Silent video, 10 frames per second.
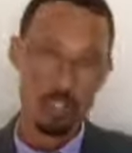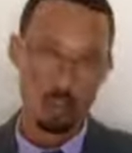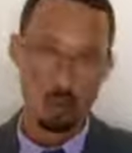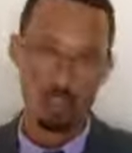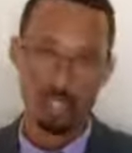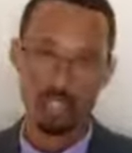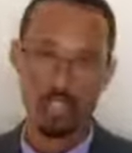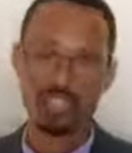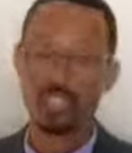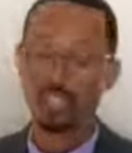
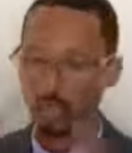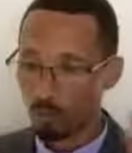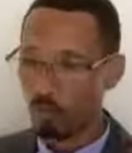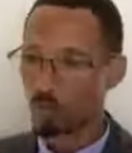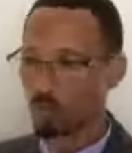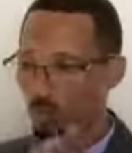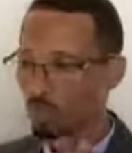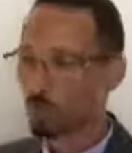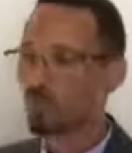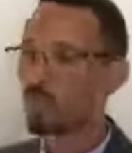Innovation is the
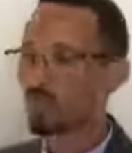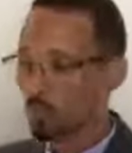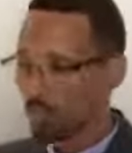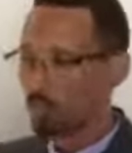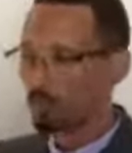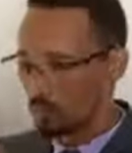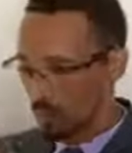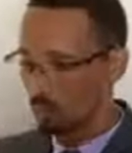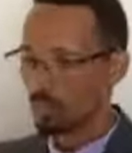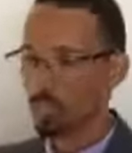process of doing
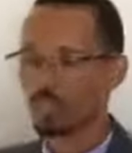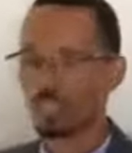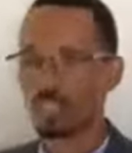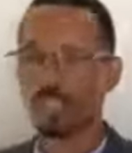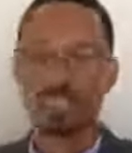new things.